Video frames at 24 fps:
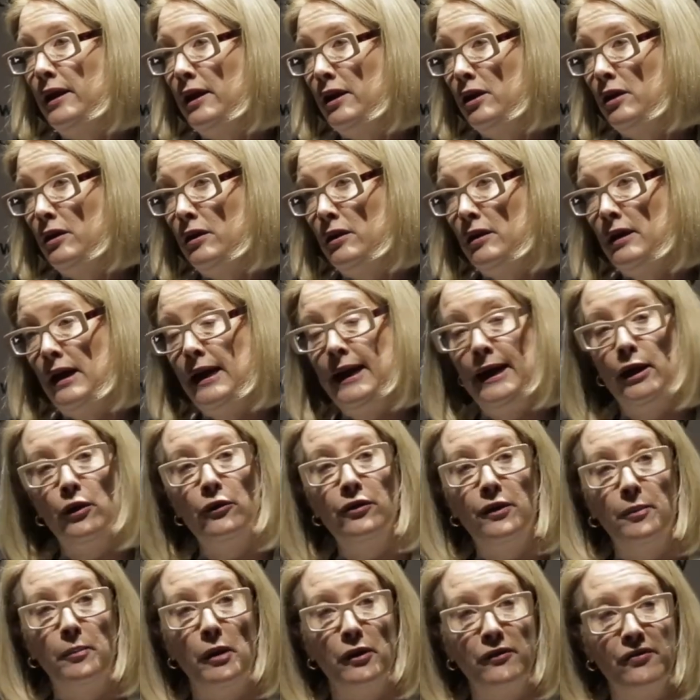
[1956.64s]
held
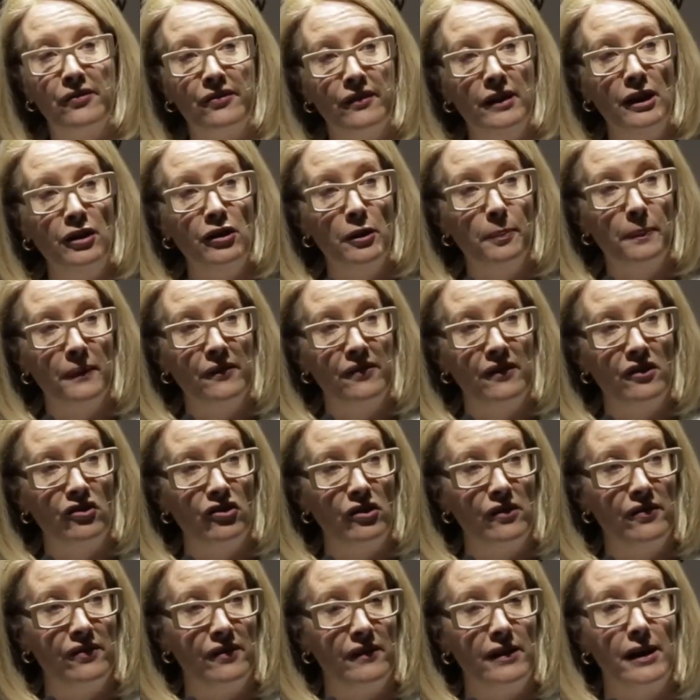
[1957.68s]
the most senior
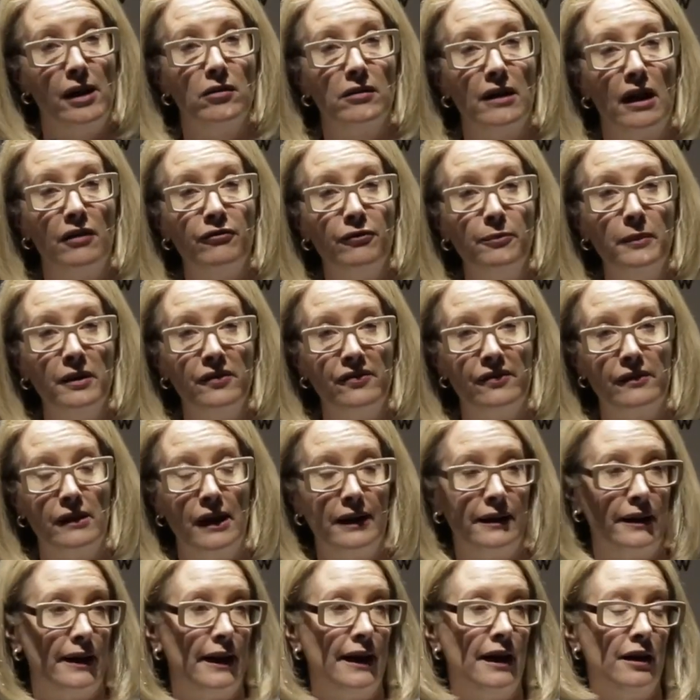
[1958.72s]
positions in our governments
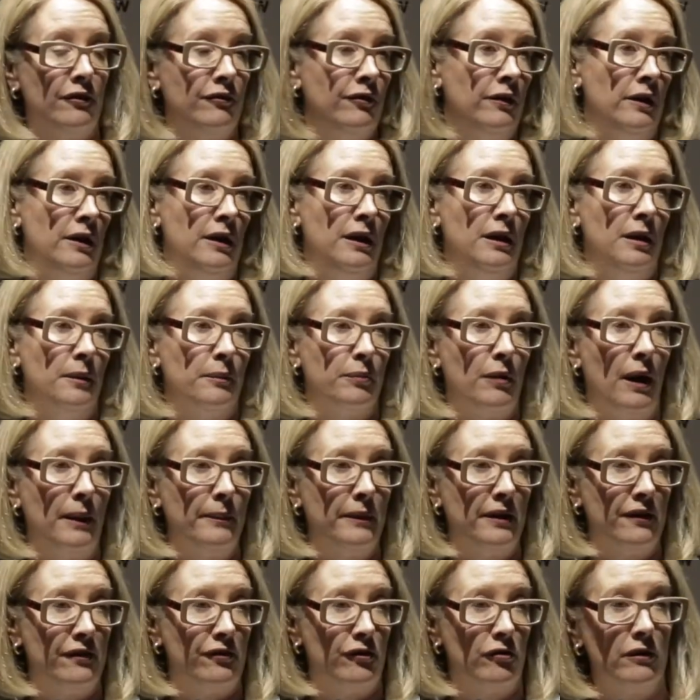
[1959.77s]
like the head of Prime
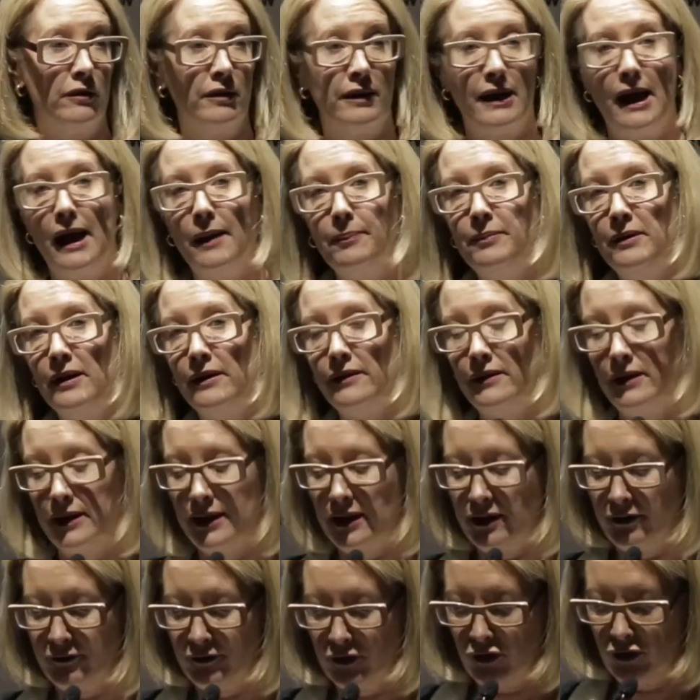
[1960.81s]
Minister and Cabinet, the
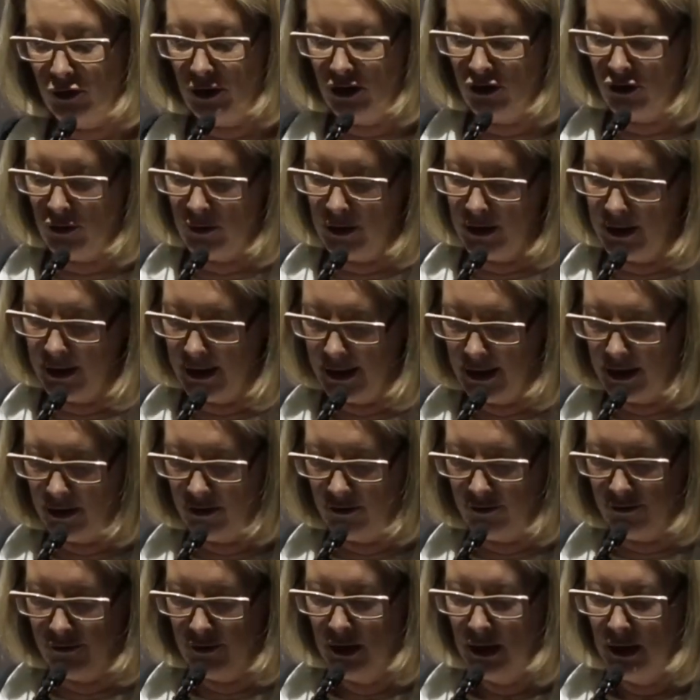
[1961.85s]
head of a Treasury, the head
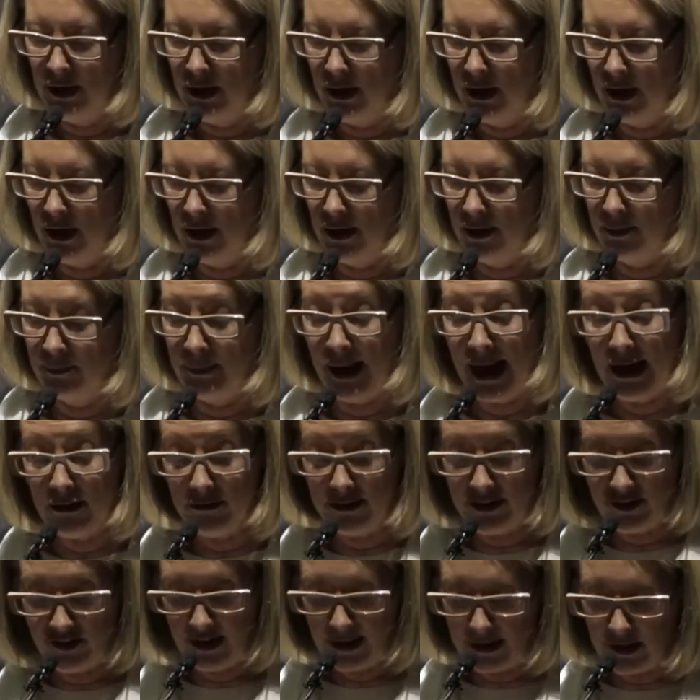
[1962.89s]
of our
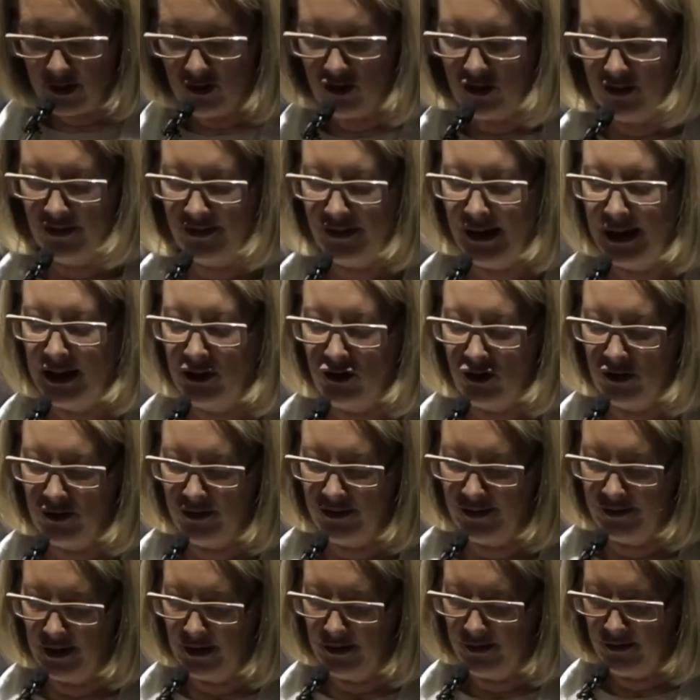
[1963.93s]
intelligence
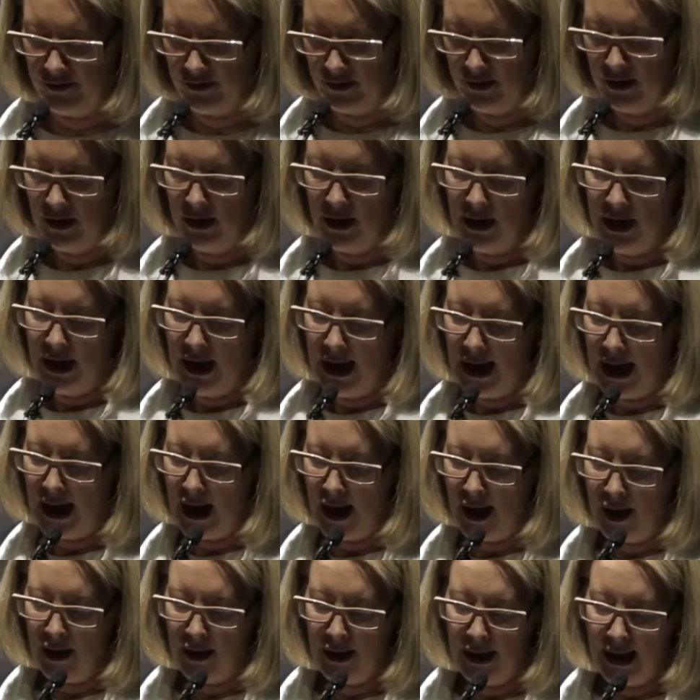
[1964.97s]
agencies.
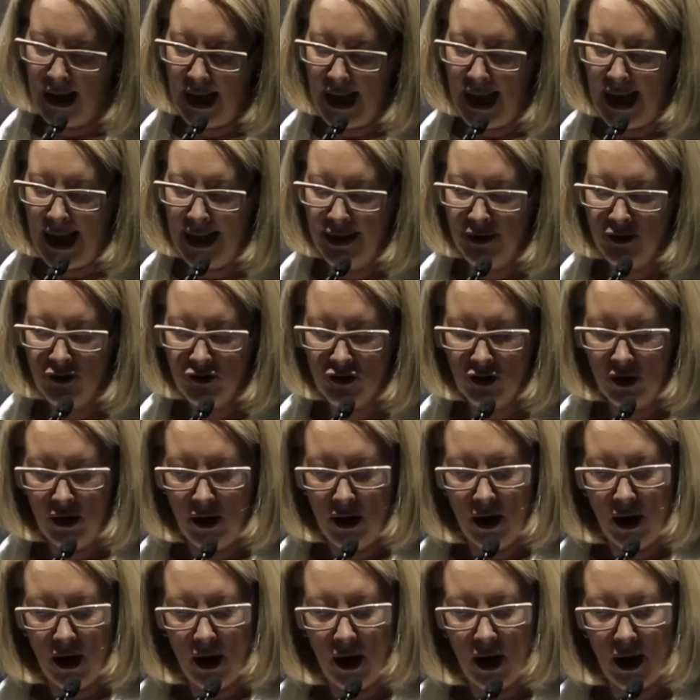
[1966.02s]
And
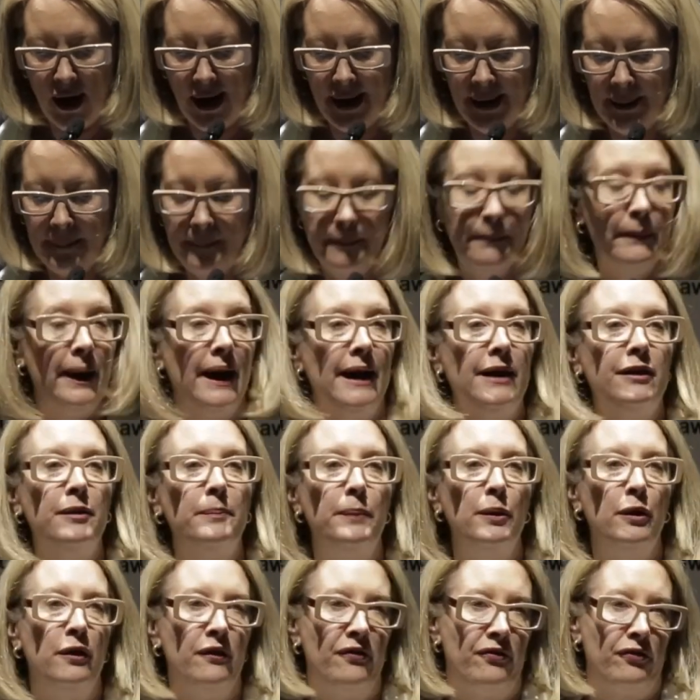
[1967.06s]
I made a
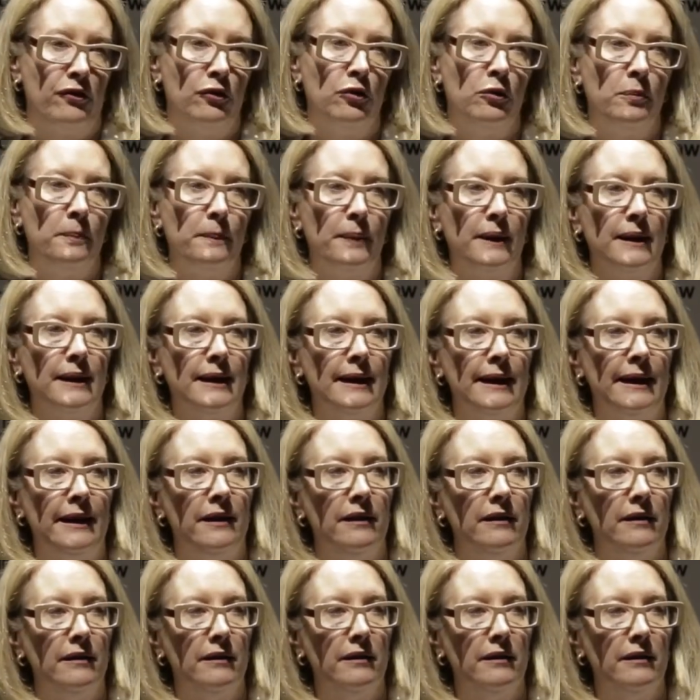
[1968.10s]
personal plea.